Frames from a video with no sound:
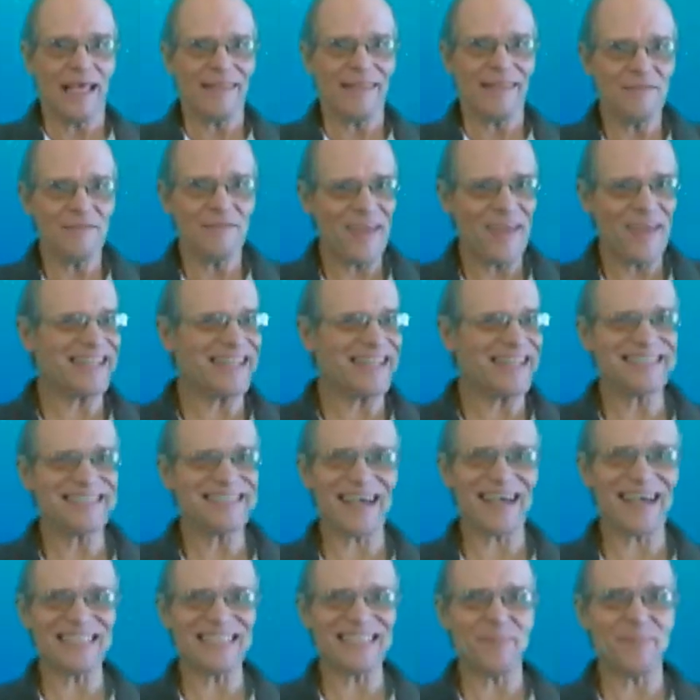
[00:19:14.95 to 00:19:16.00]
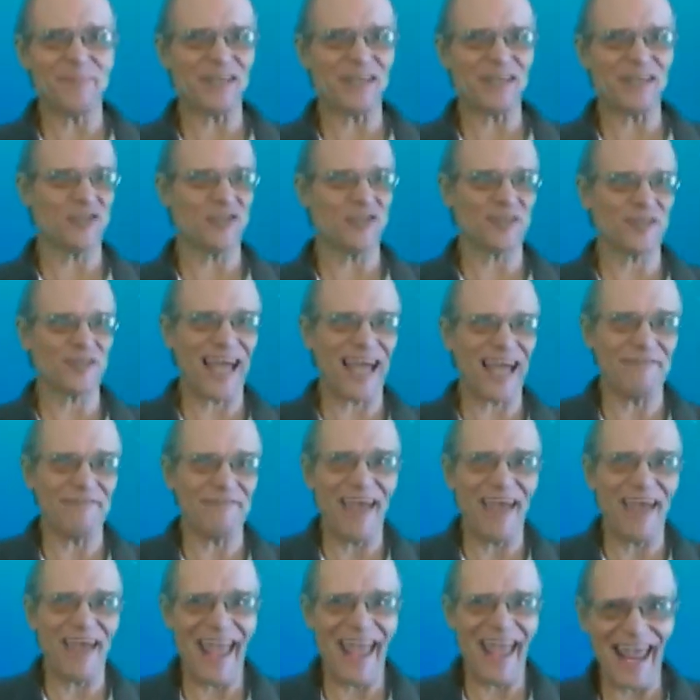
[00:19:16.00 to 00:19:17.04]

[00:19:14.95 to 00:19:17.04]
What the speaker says: Then fantasize about your life